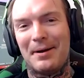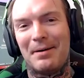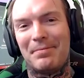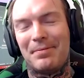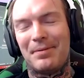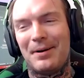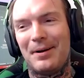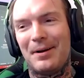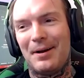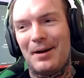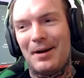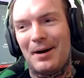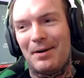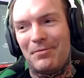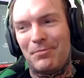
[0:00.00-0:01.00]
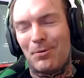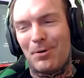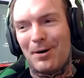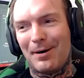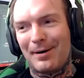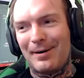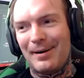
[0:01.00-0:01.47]
of
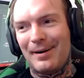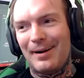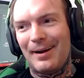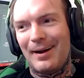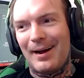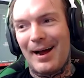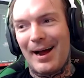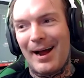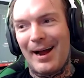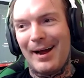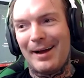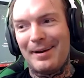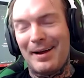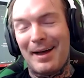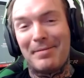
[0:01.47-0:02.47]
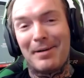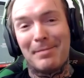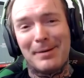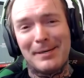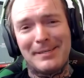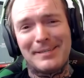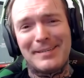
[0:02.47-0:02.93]
work and having a
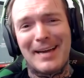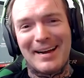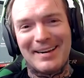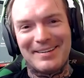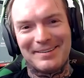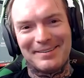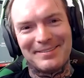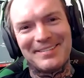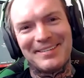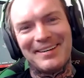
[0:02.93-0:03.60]
bunch of tattoos,